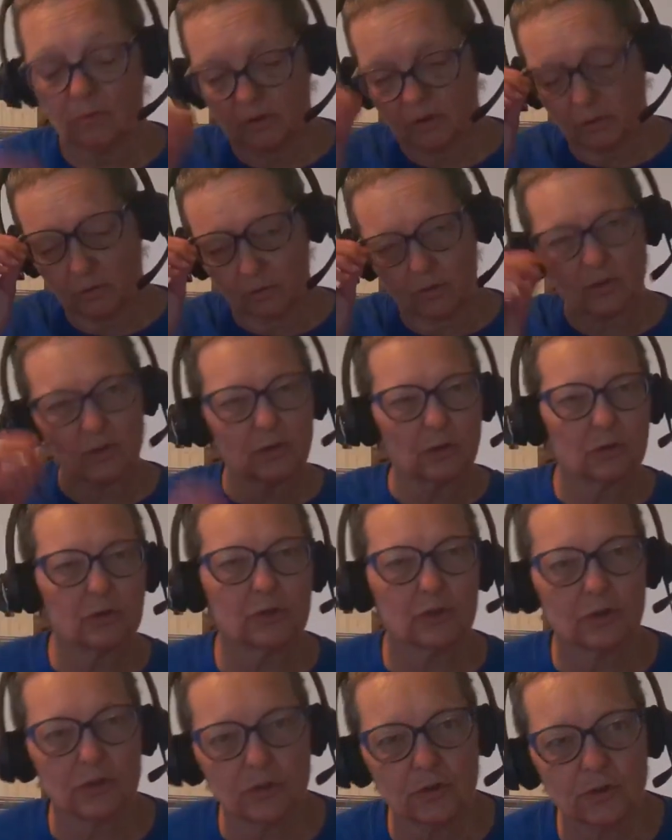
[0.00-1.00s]
you know the
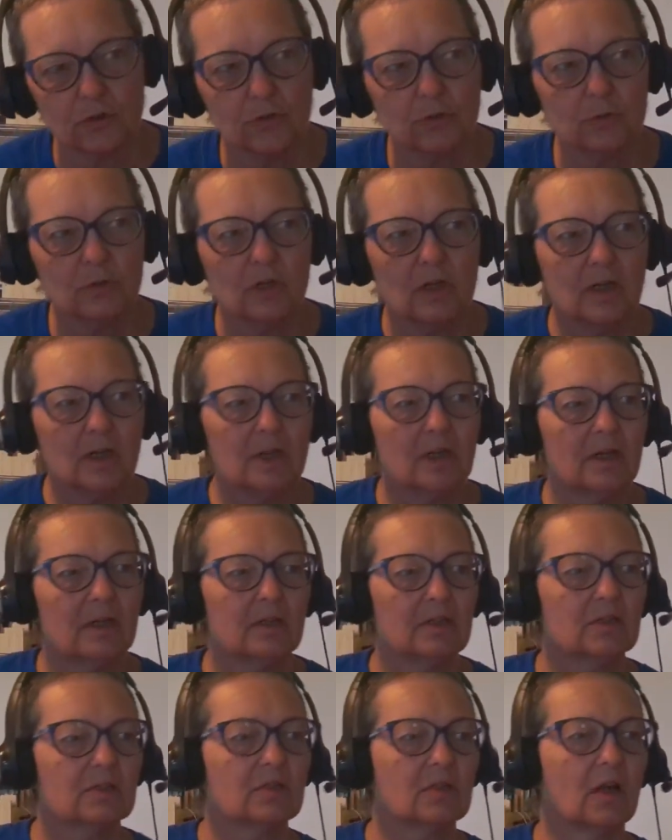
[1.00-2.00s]
church is new
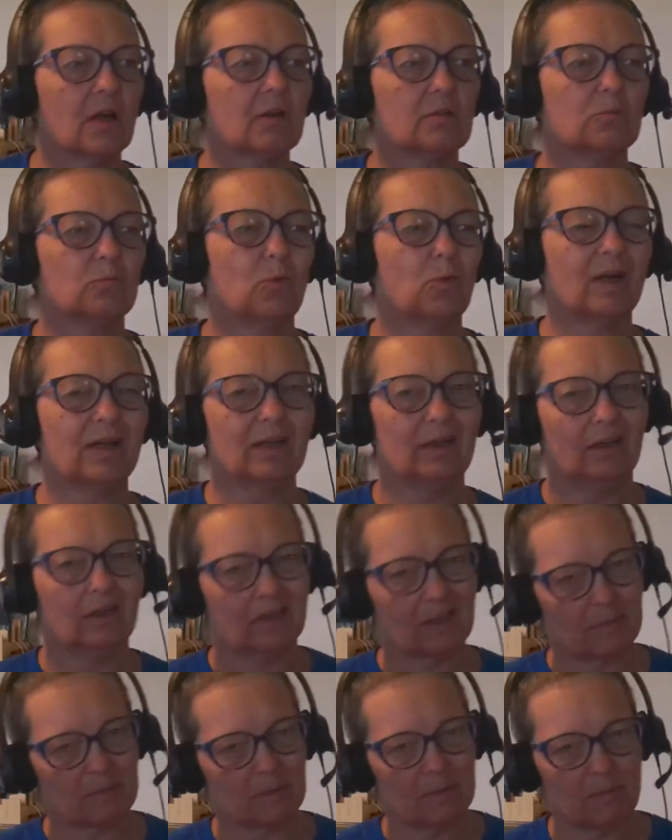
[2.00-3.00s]
and it's not widely
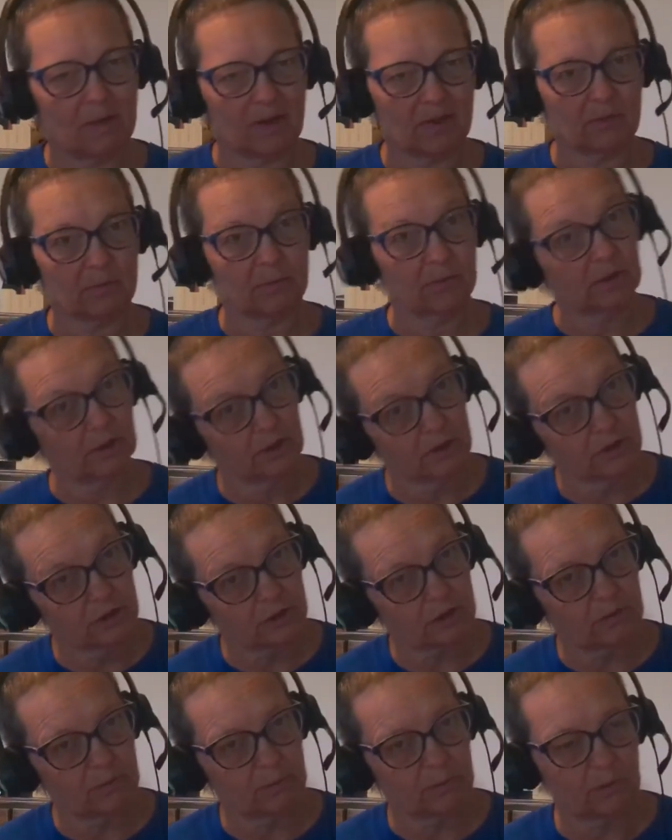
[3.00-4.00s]
accepted by the
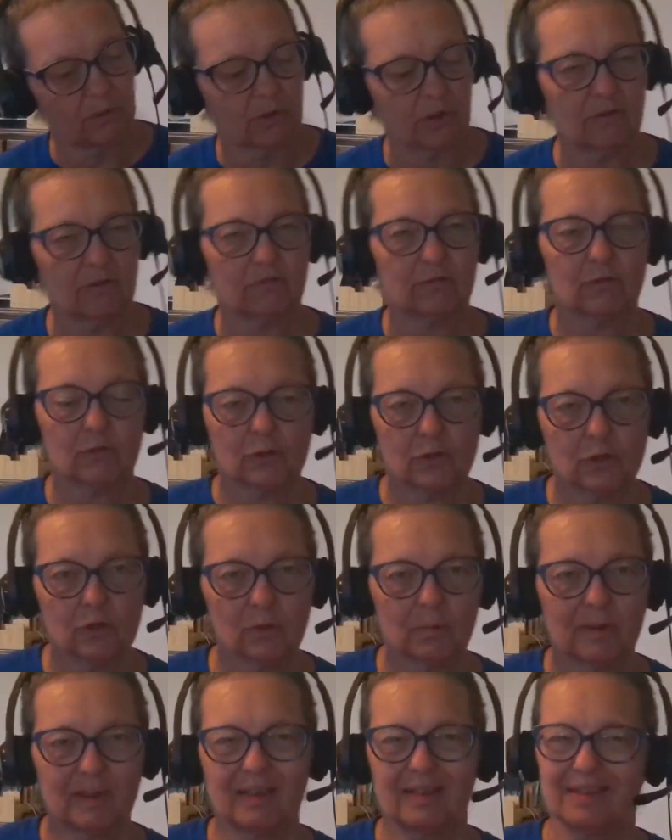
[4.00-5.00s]
religious community for
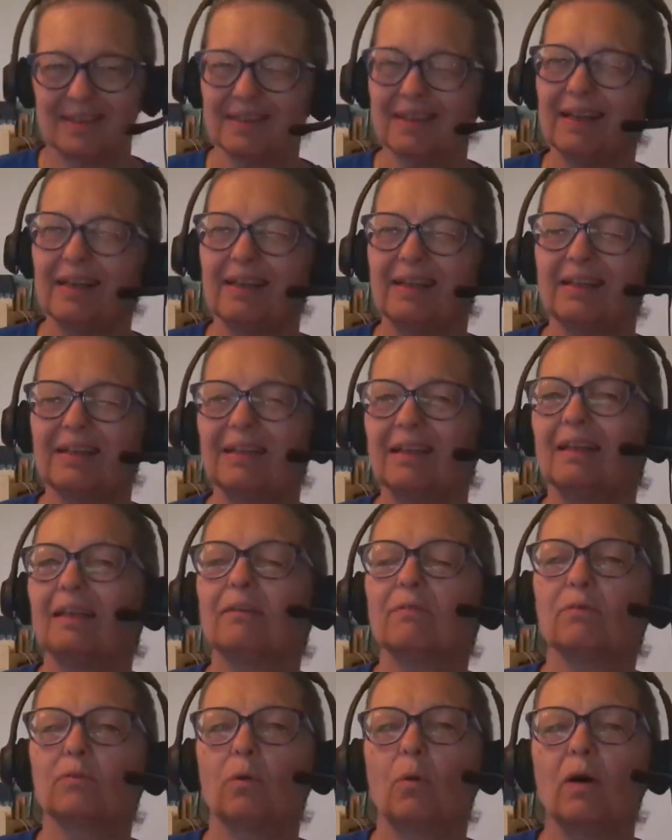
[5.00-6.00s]
sure because they didn't
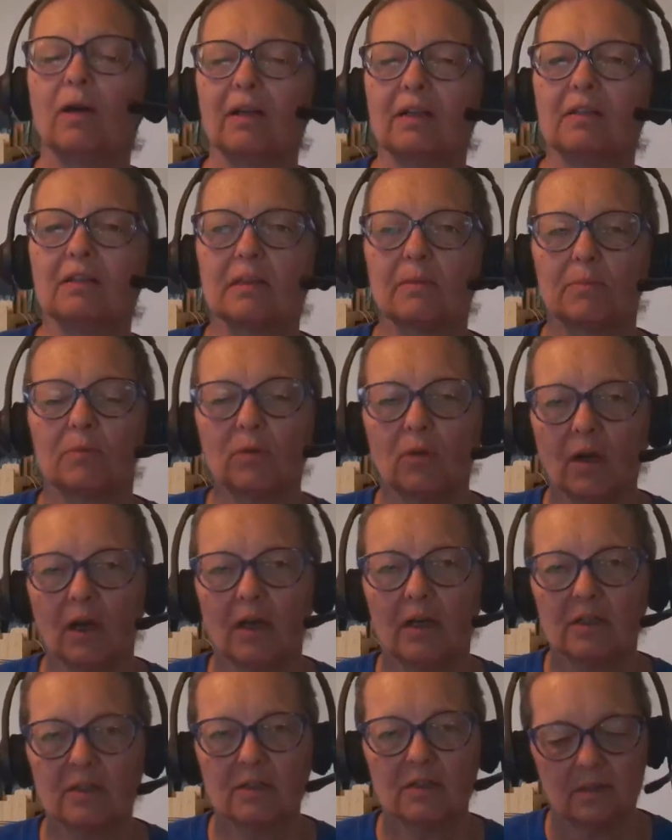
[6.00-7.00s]
ever quite accept
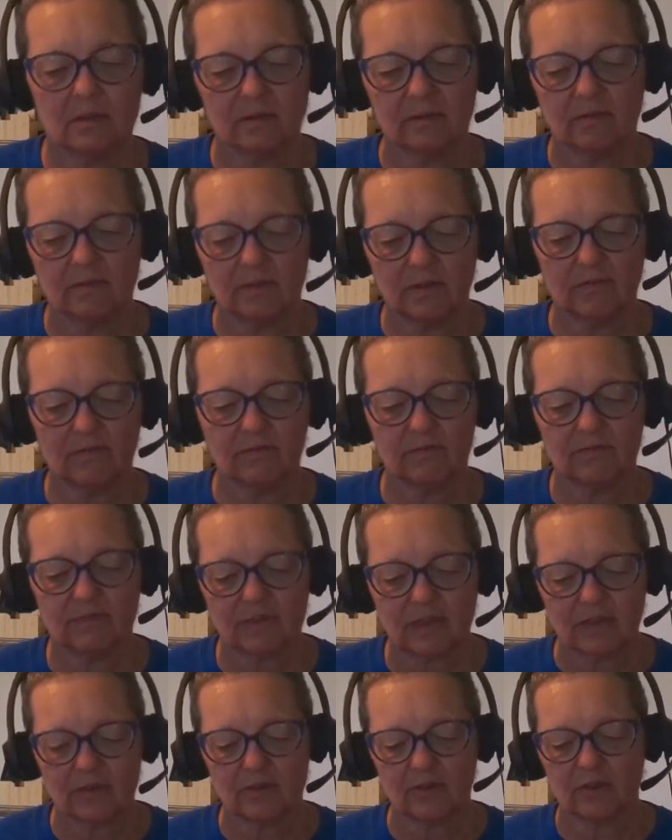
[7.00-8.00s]
christ the the
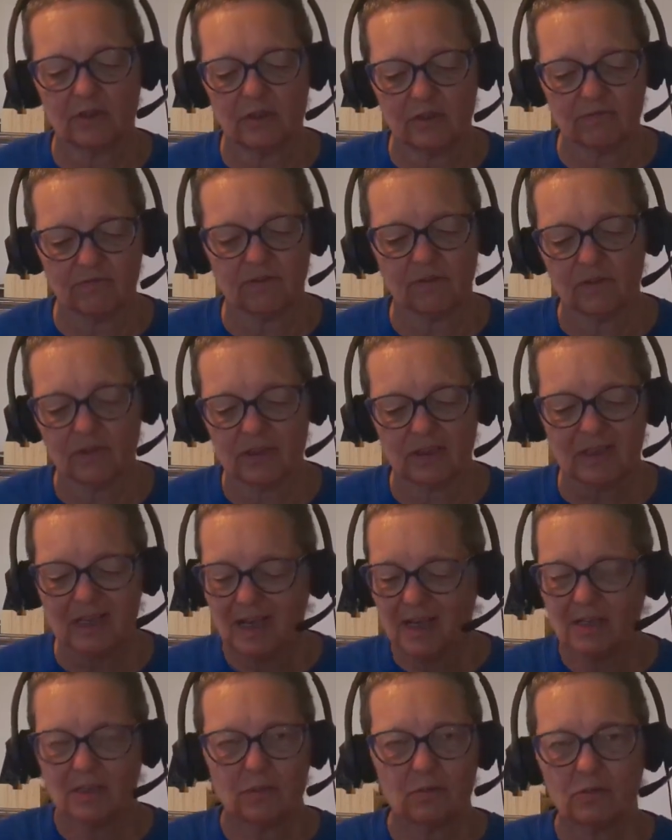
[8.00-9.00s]
sadducees and pharisees
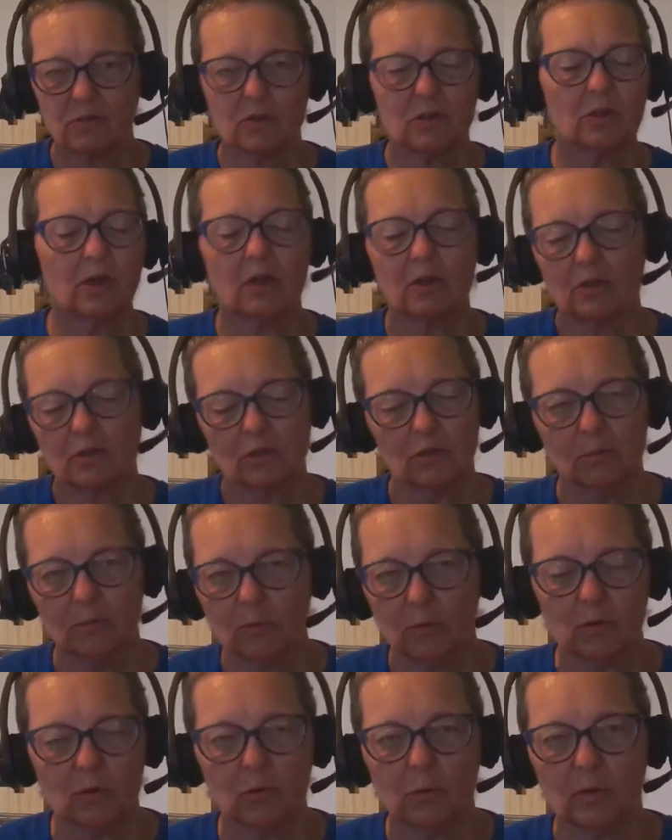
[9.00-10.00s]
so there's a lot of
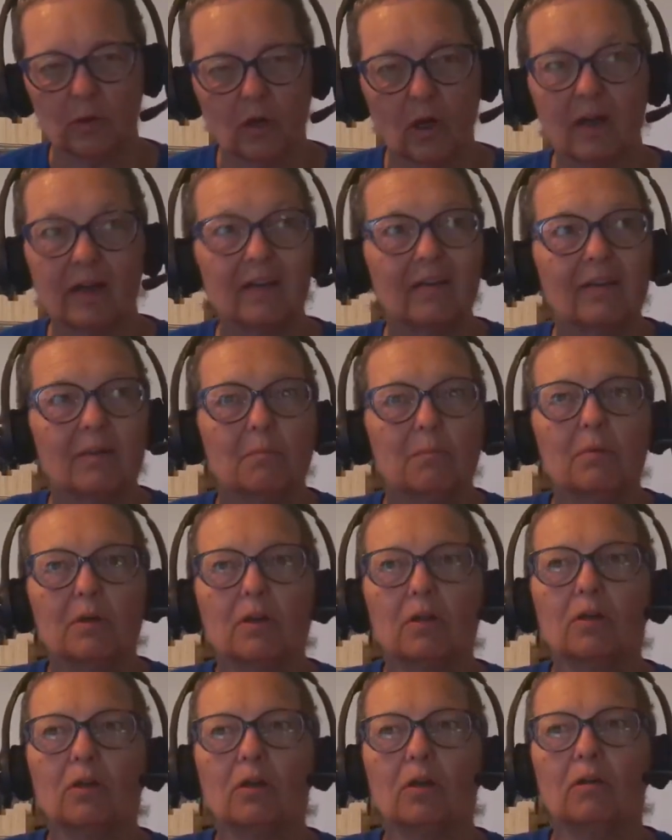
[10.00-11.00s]
turmoil going on in the
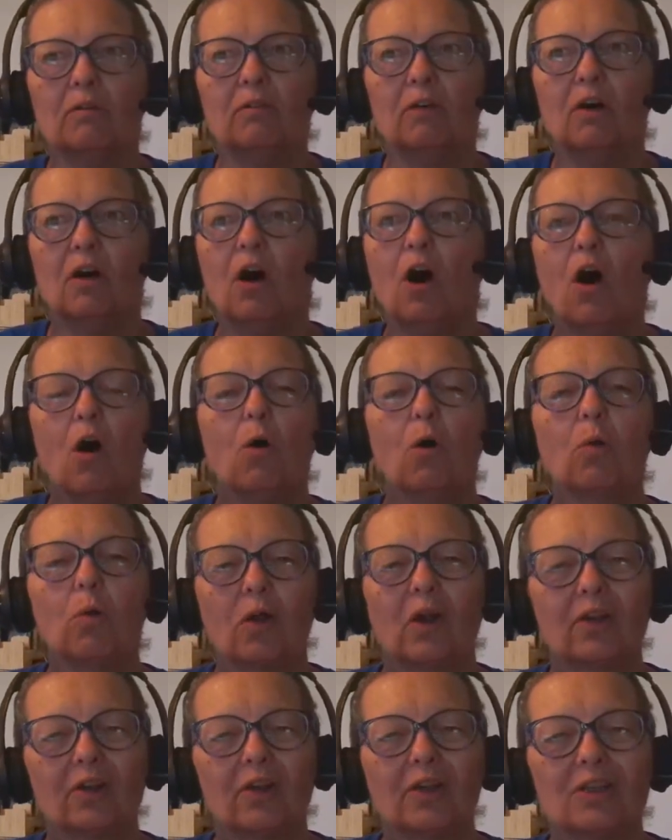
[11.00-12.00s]
middle of a
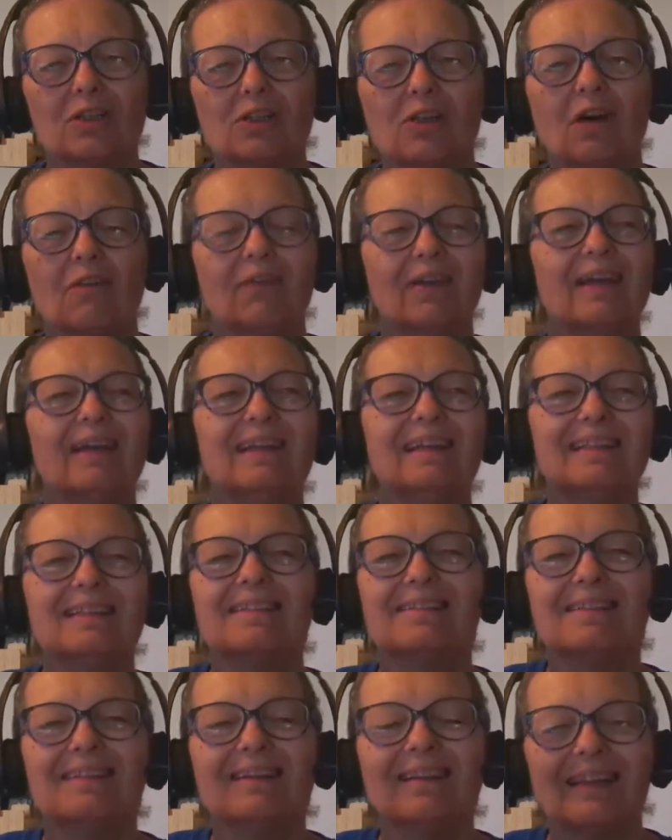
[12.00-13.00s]
whole lot of good stuff and
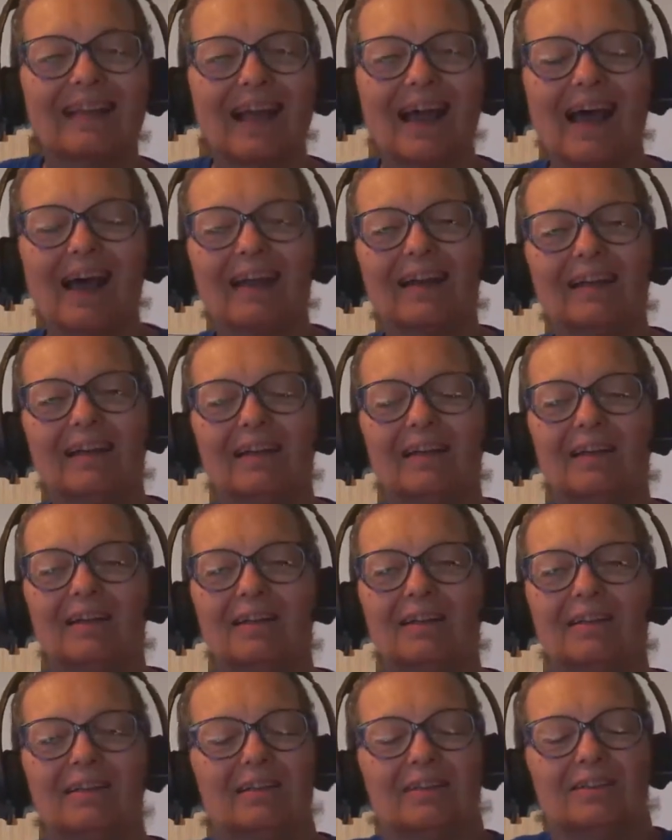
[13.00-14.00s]
isn't that
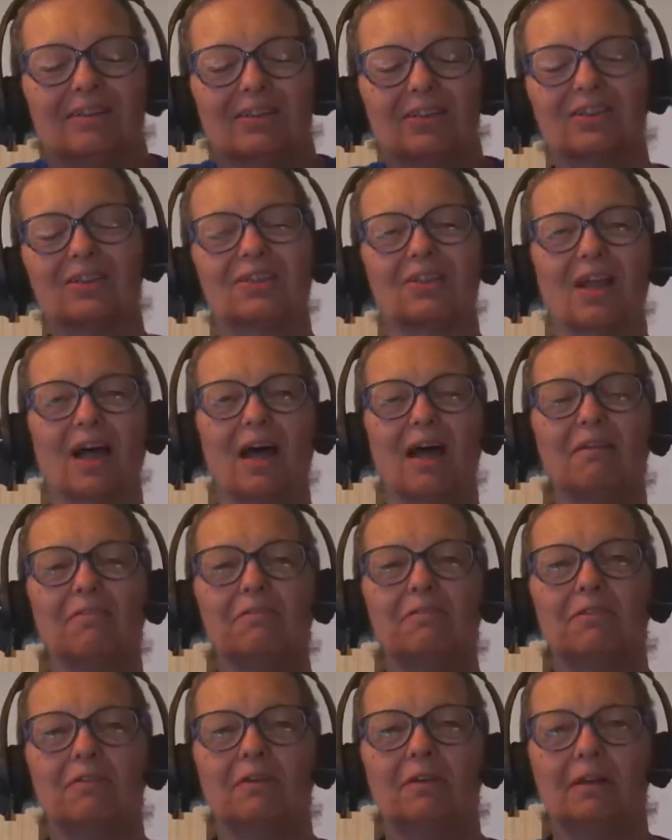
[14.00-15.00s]
just
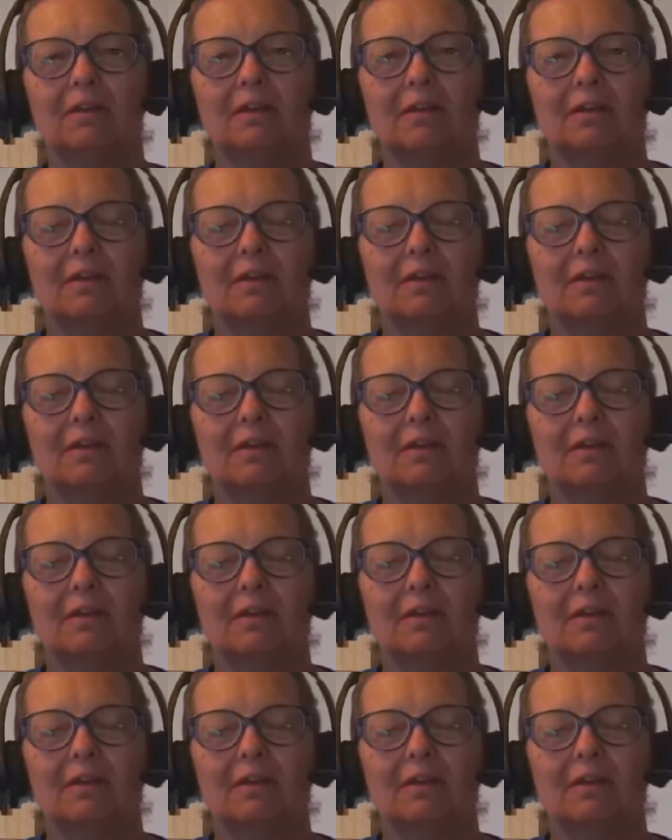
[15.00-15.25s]
life